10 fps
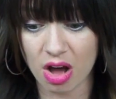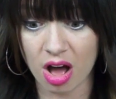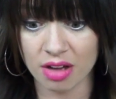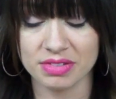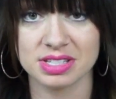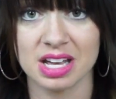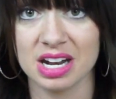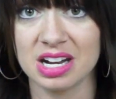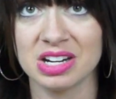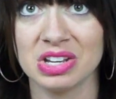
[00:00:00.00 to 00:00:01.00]
all of a
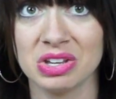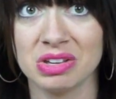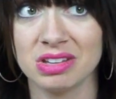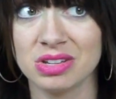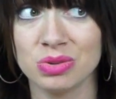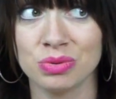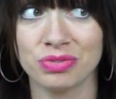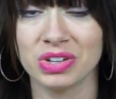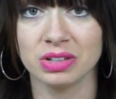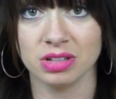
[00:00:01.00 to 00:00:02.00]
sudden you
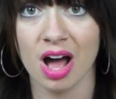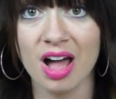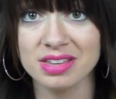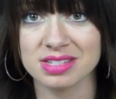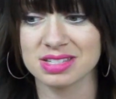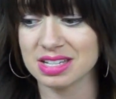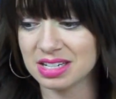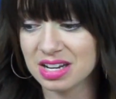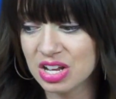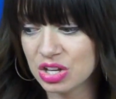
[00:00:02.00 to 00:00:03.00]
feel lost
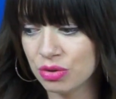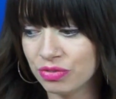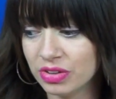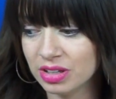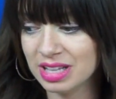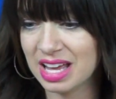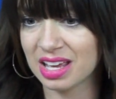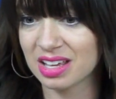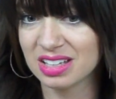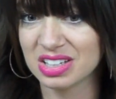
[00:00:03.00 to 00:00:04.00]
and you feel like
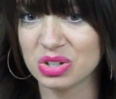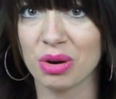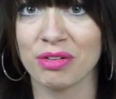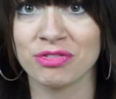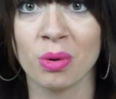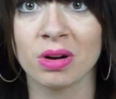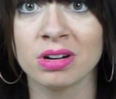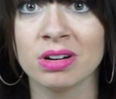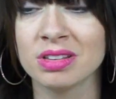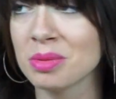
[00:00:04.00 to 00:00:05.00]
you're a
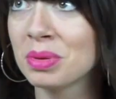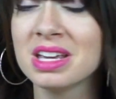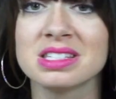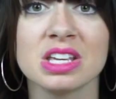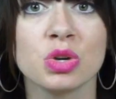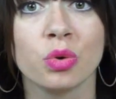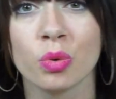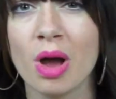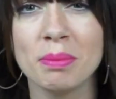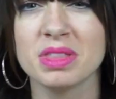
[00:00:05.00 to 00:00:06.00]
foreigner in the place that you
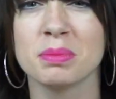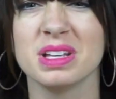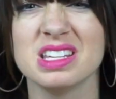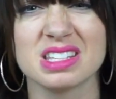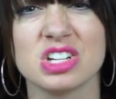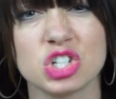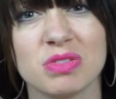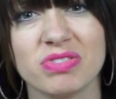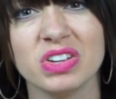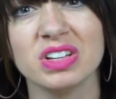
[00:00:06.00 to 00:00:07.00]
grew up in, the place that should
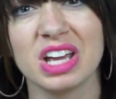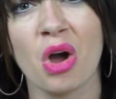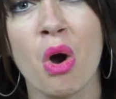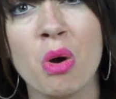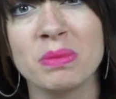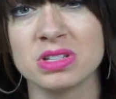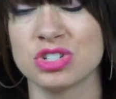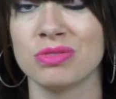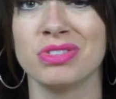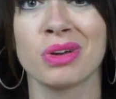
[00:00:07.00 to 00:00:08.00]
feel like home and
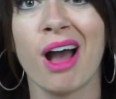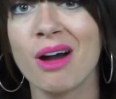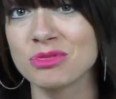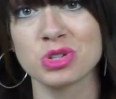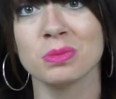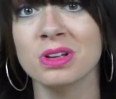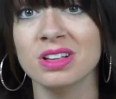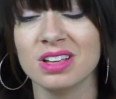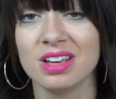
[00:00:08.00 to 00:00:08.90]
should feel comfortable.